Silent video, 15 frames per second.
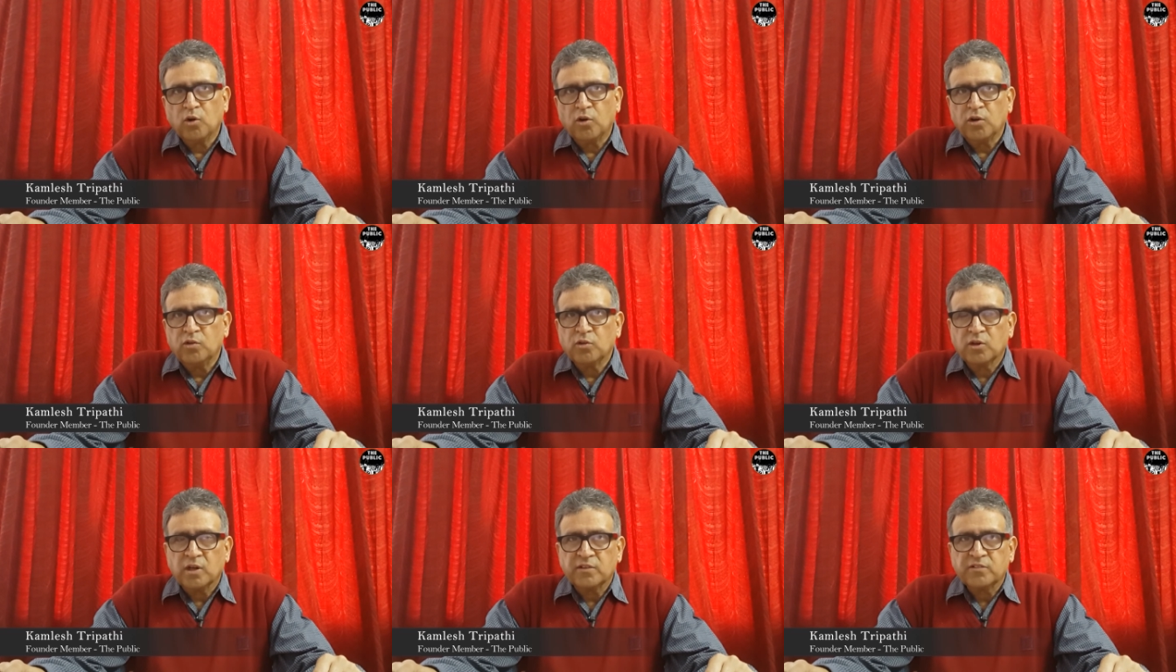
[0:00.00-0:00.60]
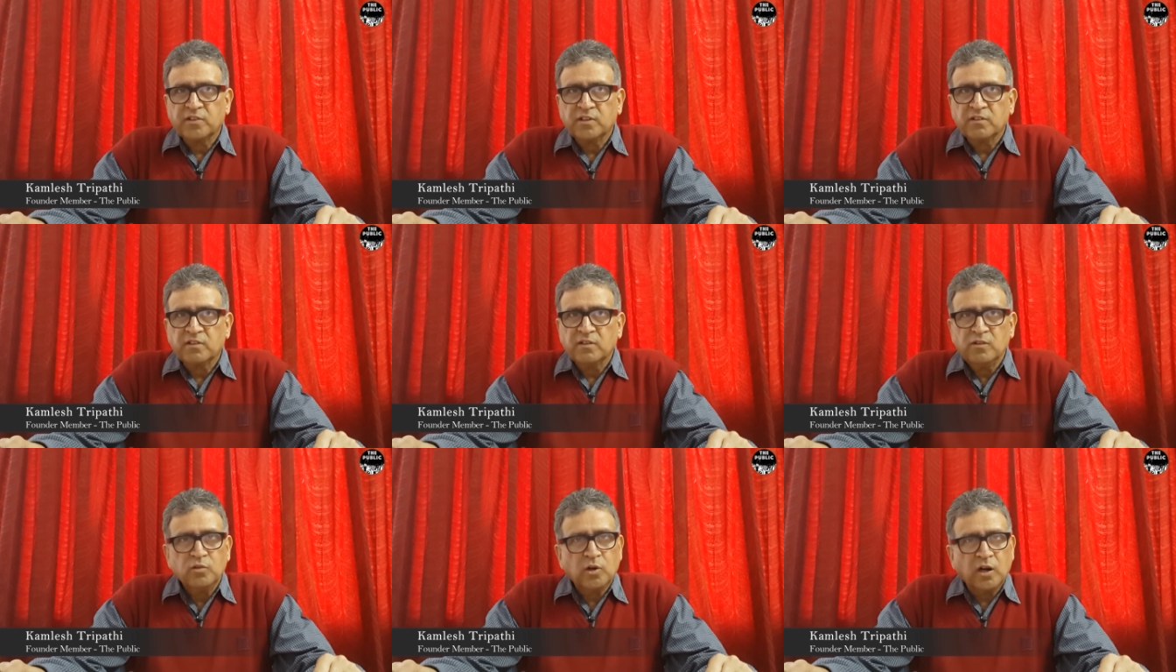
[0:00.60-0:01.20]
You constantly,
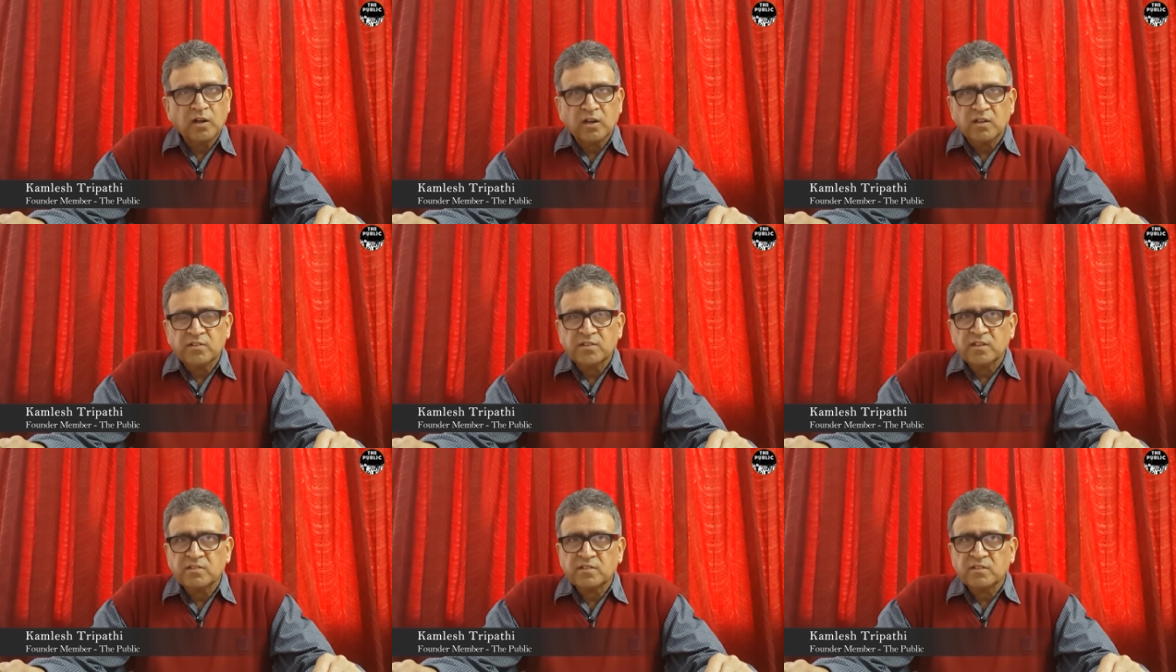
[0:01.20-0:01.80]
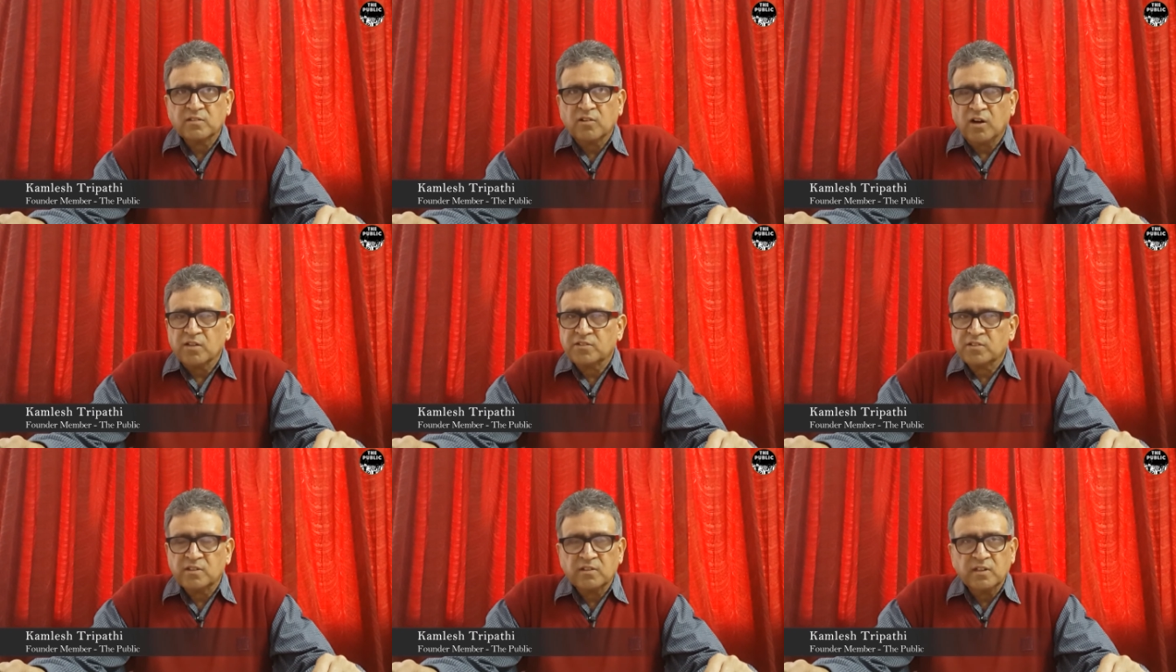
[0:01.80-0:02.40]
you are consist,
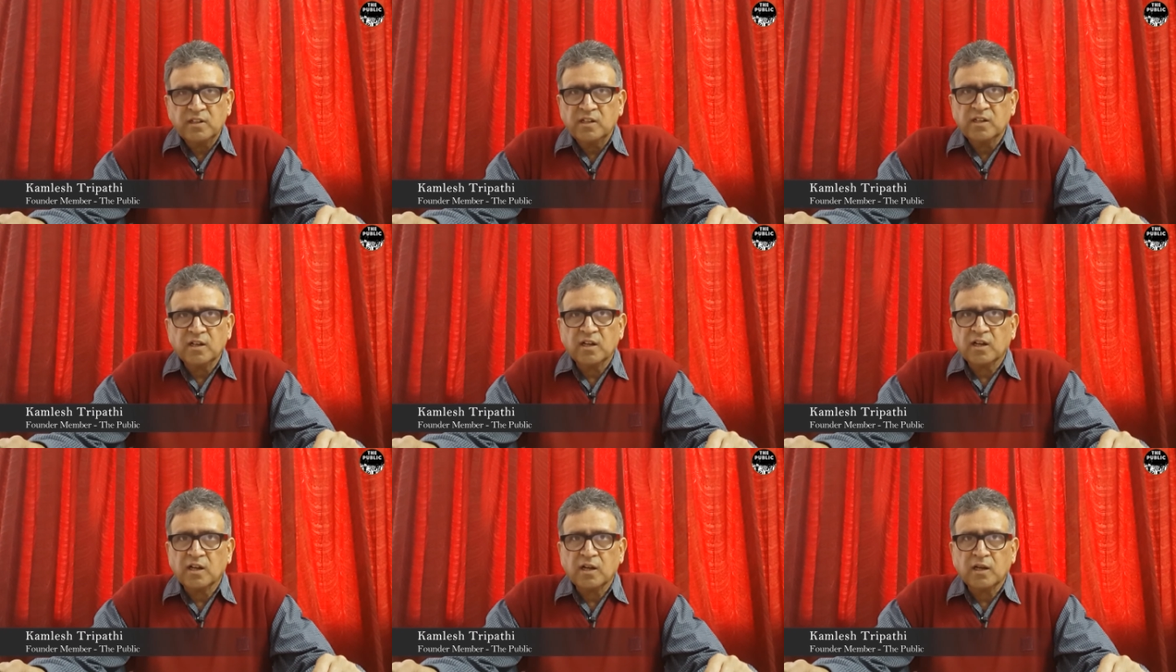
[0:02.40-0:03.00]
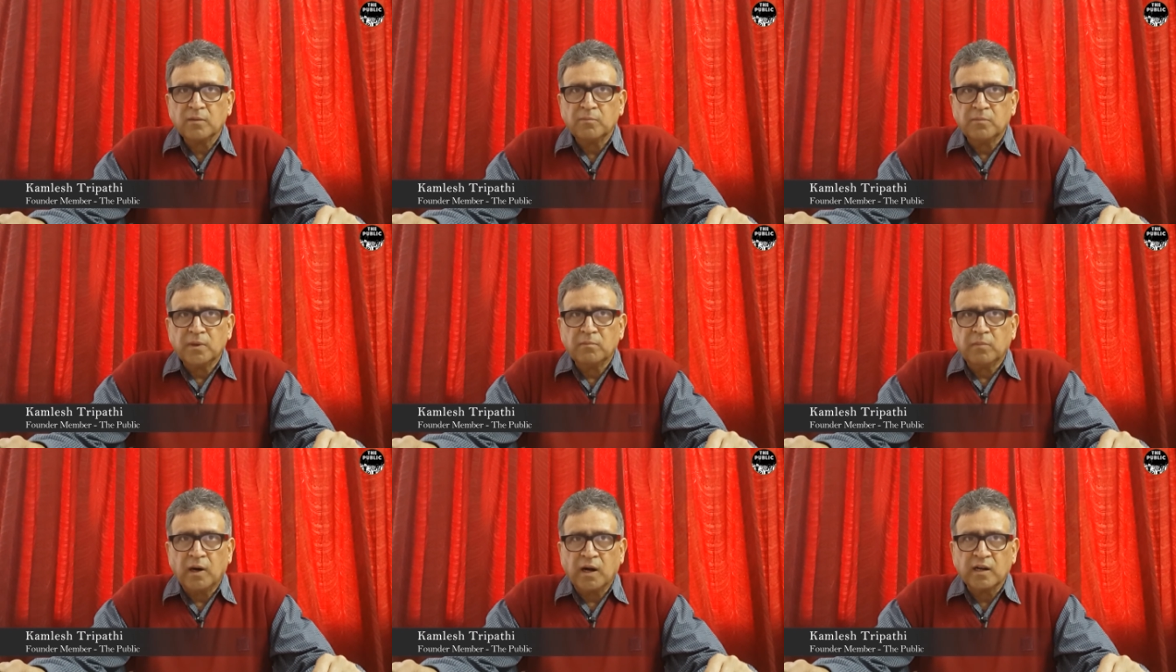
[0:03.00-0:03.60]
constantly uh,
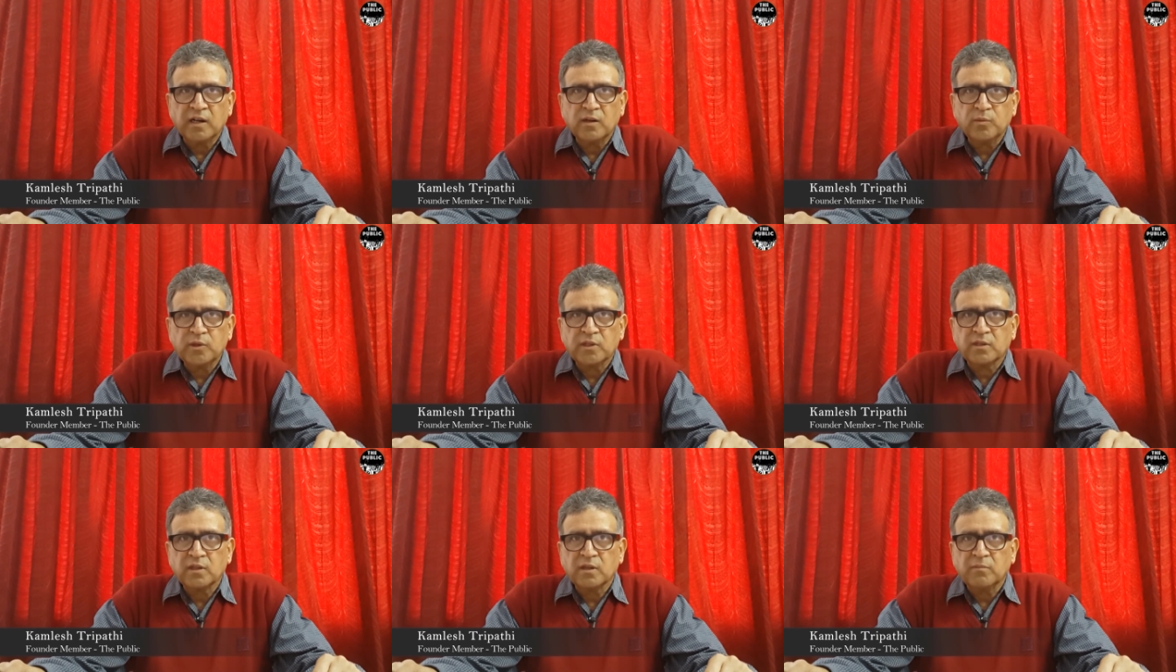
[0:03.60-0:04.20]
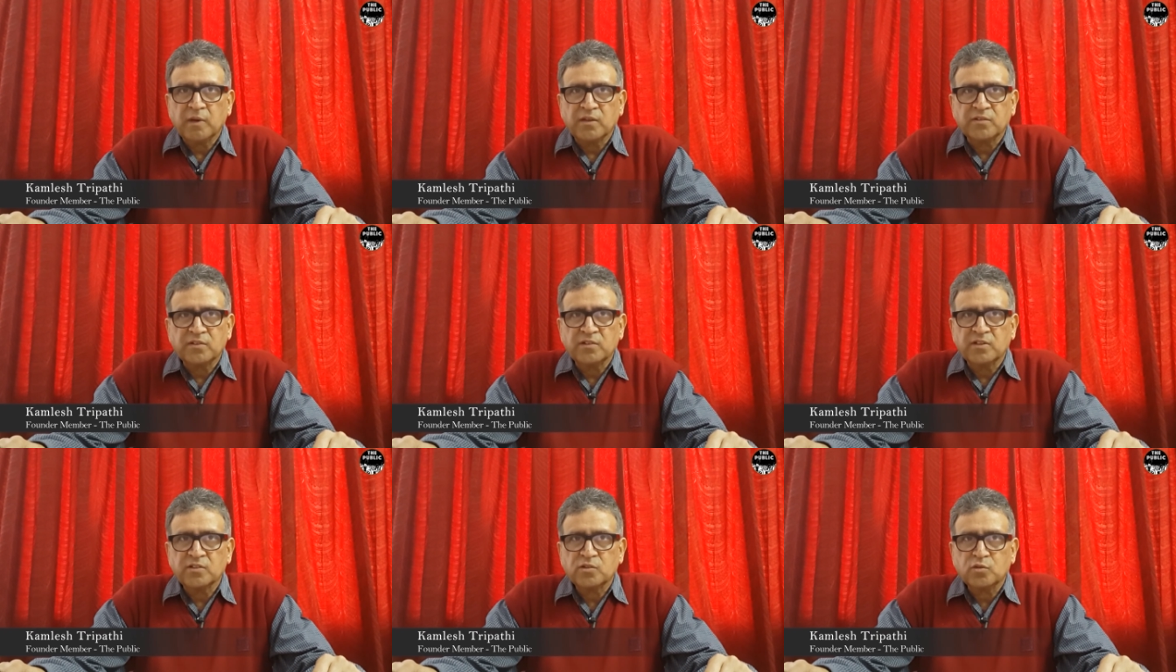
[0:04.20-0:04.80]
bombarded with uh,
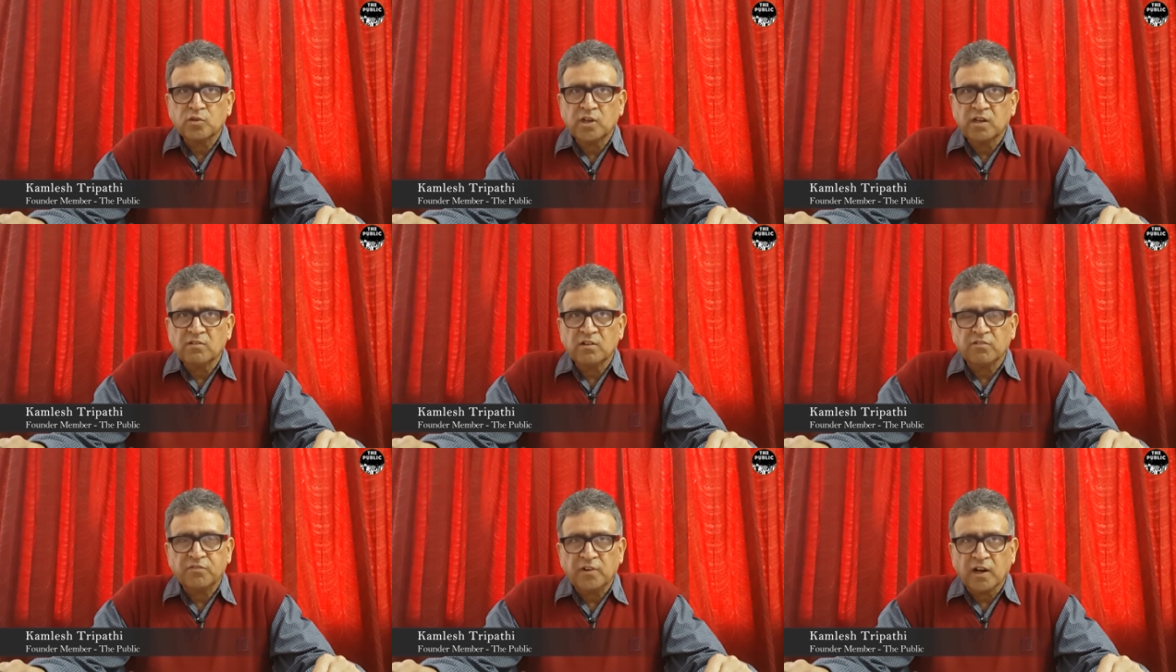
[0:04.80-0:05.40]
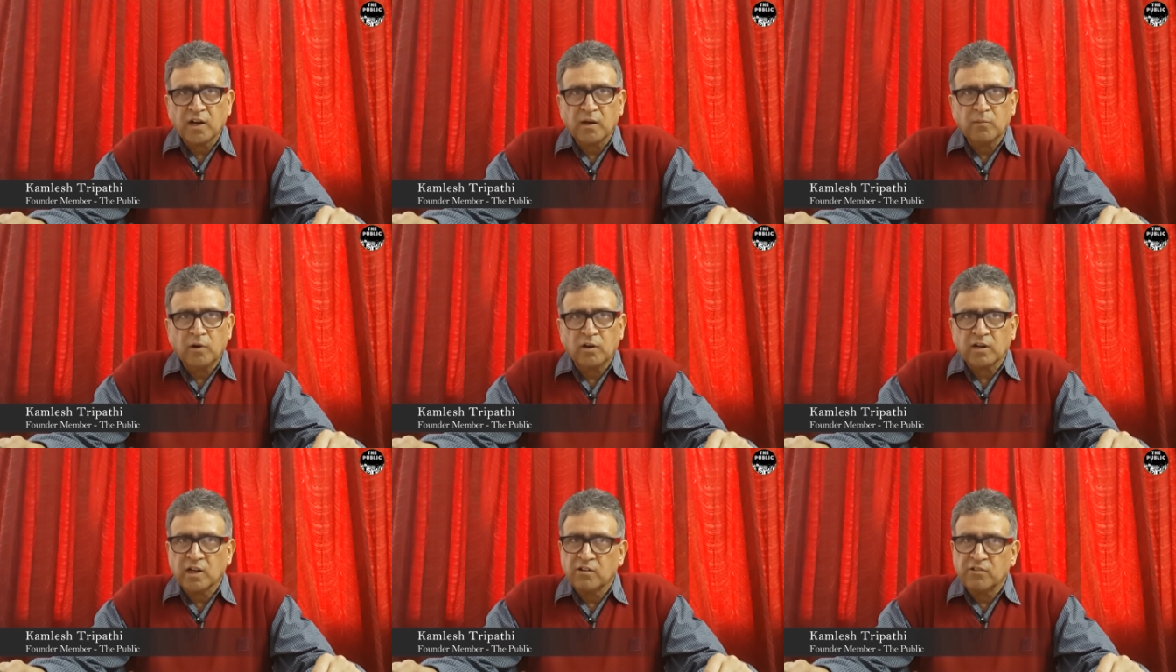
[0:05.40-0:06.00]
messages to give a fuck about
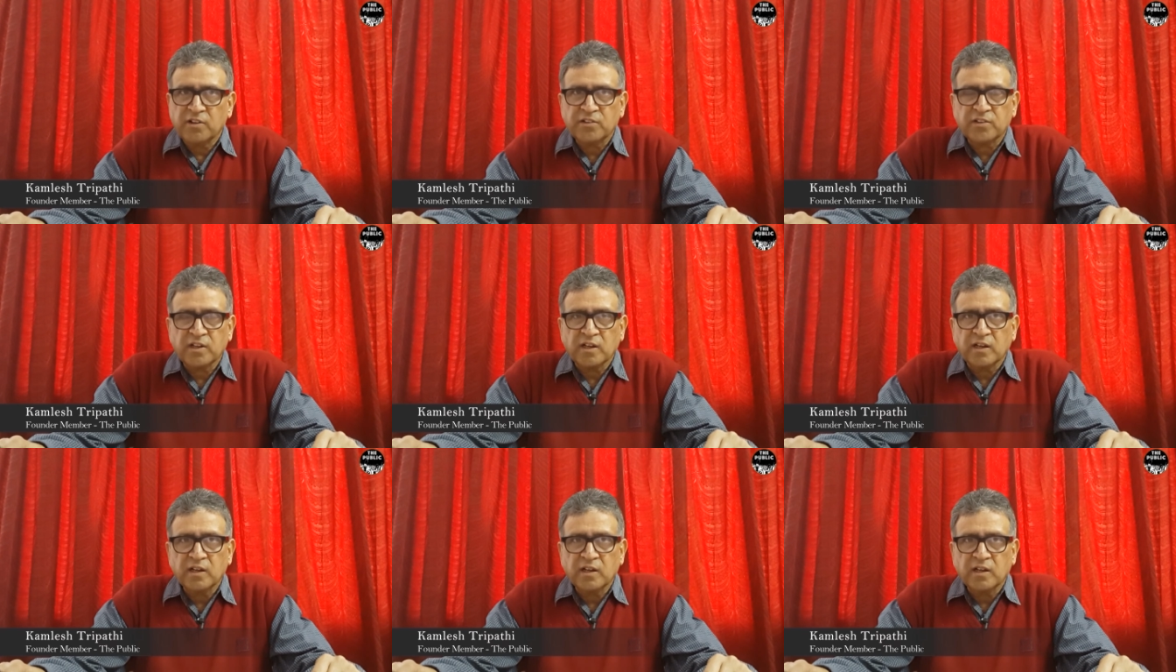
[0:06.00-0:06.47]
everything,